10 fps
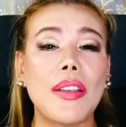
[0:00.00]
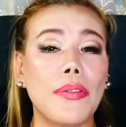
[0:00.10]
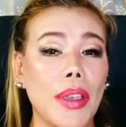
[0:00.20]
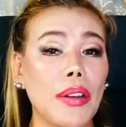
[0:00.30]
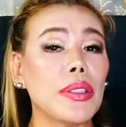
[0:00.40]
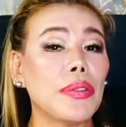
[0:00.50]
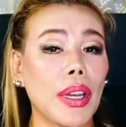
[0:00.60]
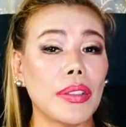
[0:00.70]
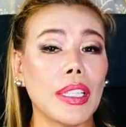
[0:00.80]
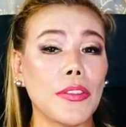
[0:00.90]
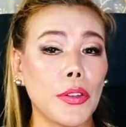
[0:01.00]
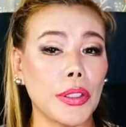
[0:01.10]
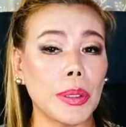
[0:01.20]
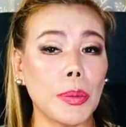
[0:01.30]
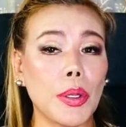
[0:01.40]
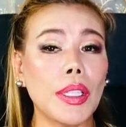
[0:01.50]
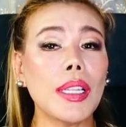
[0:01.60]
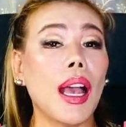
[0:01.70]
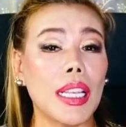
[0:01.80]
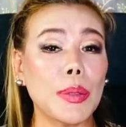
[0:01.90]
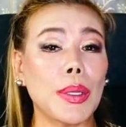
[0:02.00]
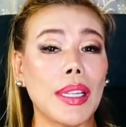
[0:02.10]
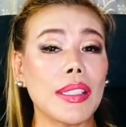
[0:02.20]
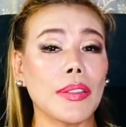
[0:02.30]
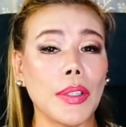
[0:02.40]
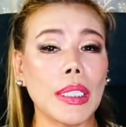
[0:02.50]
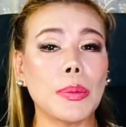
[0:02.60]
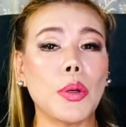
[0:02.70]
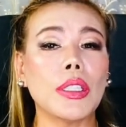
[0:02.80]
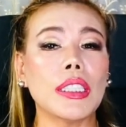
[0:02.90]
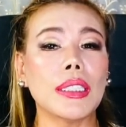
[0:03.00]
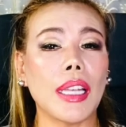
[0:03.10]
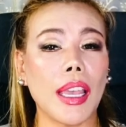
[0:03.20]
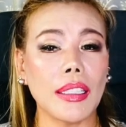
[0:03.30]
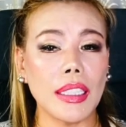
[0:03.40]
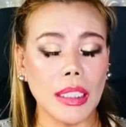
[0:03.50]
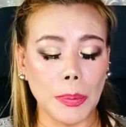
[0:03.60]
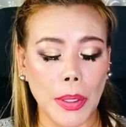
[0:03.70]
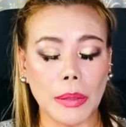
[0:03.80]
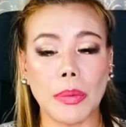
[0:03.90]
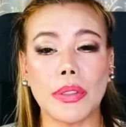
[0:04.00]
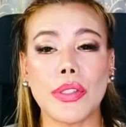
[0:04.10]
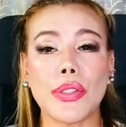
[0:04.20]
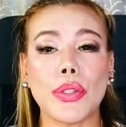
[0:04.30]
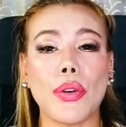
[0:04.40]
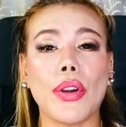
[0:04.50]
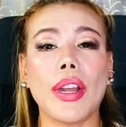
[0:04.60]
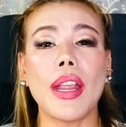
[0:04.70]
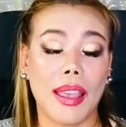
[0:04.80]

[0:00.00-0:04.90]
Very, very affordable, as well as available in any department store.